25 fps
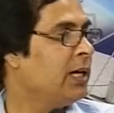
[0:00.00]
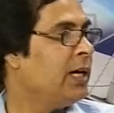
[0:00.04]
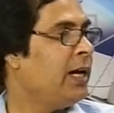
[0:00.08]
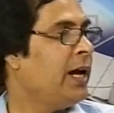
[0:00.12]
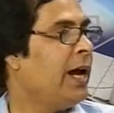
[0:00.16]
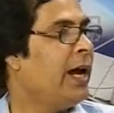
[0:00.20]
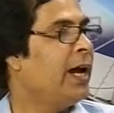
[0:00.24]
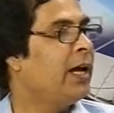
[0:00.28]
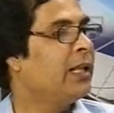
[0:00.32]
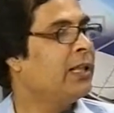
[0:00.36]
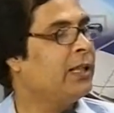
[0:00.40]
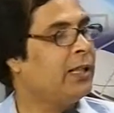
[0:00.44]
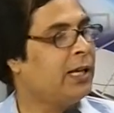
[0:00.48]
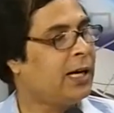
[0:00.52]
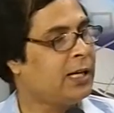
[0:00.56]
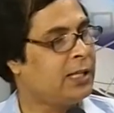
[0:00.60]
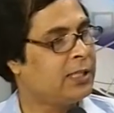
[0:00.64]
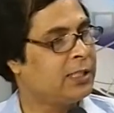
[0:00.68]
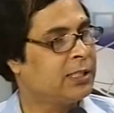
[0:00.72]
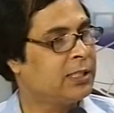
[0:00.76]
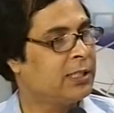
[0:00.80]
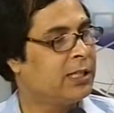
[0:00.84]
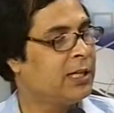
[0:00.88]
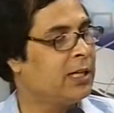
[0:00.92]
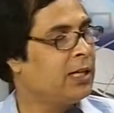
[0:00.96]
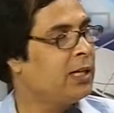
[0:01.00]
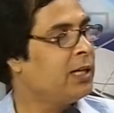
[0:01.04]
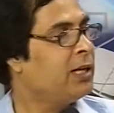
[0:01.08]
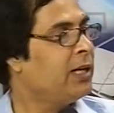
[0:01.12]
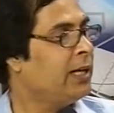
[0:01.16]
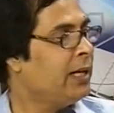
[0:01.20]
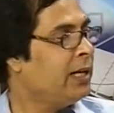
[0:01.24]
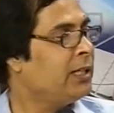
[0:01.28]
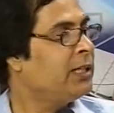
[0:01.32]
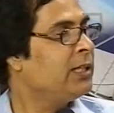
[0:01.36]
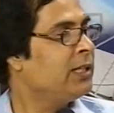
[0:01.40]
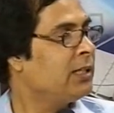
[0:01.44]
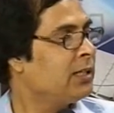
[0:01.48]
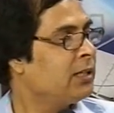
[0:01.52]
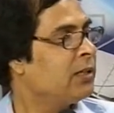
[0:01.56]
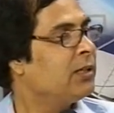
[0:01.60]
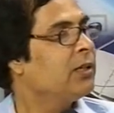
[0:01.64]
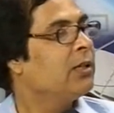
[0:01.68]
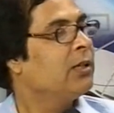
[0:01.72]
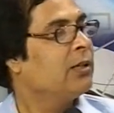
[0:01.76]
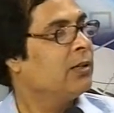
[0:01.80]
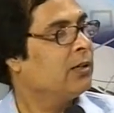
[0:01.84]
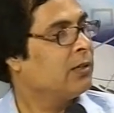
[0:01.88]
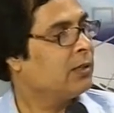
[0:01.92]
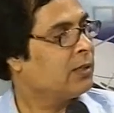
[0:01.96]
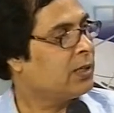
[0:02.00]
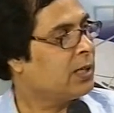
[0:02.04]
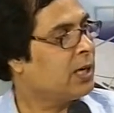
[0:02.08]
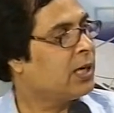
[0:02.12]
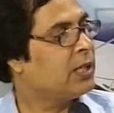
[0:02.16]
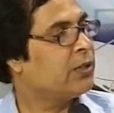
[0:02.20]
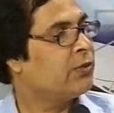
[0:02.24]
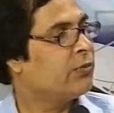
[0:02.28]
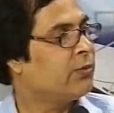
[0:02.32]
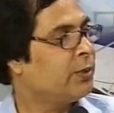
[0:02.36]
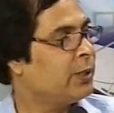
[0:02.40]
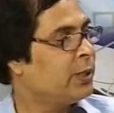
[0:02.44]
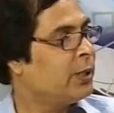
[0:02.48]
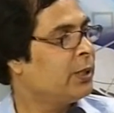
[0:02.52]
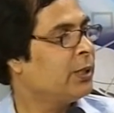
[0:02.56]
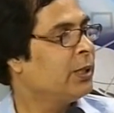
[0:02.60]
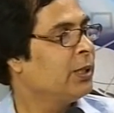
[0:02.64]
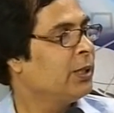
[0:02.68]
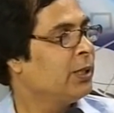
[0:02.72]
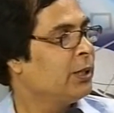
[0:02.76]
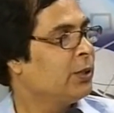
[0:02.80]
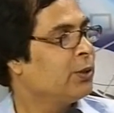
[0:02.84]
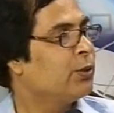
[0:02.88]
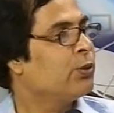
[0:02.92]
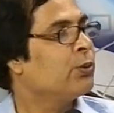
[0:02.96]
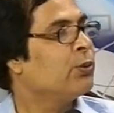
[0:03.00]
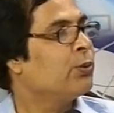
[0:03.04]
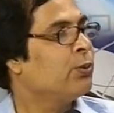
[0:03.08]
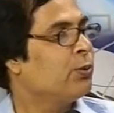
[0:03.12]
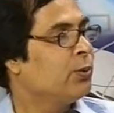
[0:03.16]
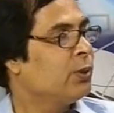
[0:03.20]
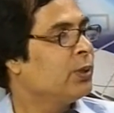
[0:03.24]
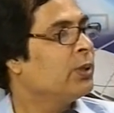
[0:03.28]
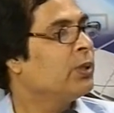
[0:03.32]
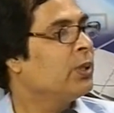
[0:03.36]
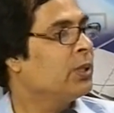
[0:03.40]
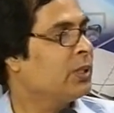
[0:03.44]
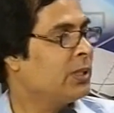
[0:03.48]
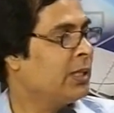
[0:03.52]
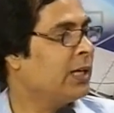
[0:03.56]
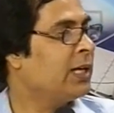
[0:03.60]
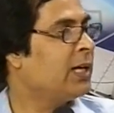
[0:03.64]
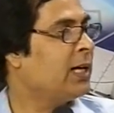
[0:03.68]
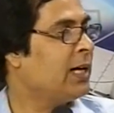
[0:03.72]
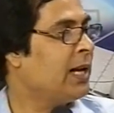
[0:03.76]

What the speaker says: and that skill, let it transfer to the second